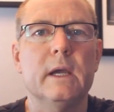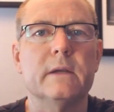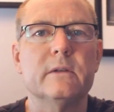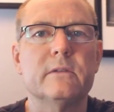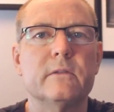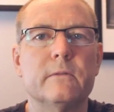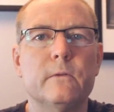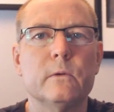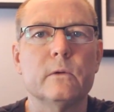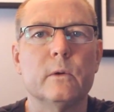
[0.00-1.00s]
And this is a
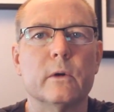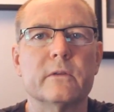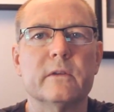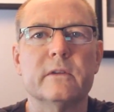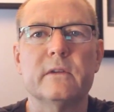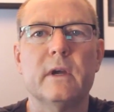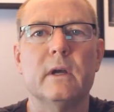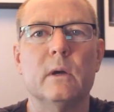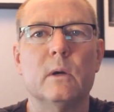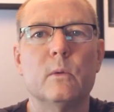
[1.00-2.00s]
full course. It's not
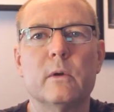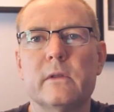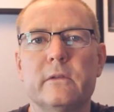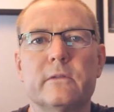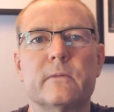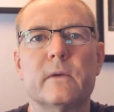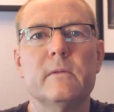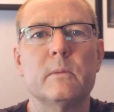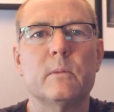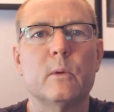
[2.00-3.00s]
a worthless free
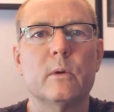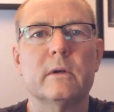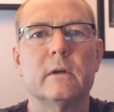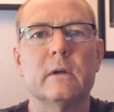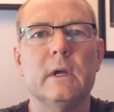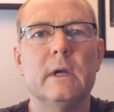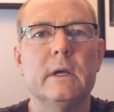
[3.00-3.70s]
report or